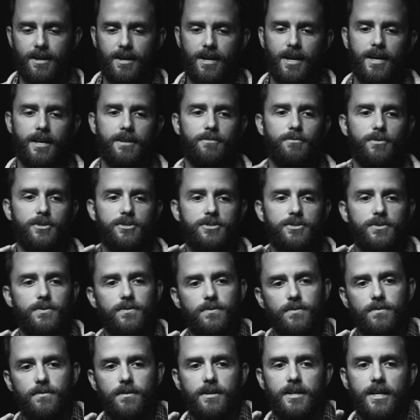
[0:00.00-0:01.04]
And once
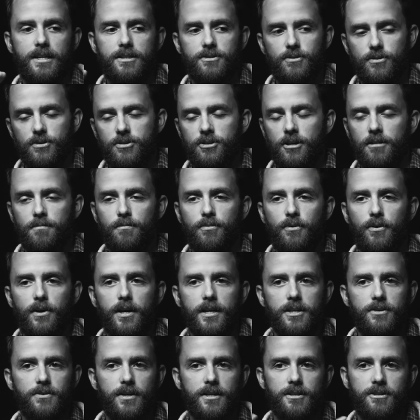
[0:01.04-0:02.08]
you get to a certain
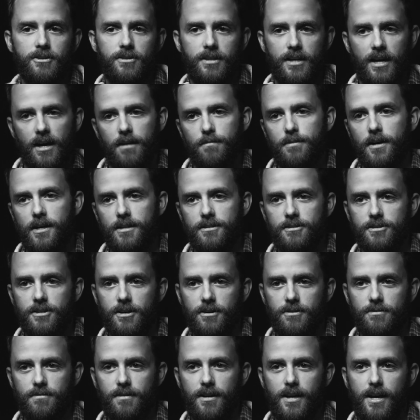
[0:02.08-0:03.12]
point, you enter the Alpine
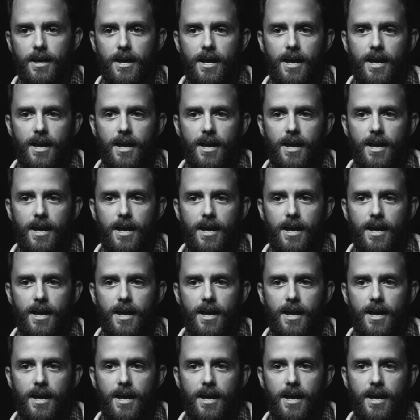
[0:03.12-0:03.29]
Zone,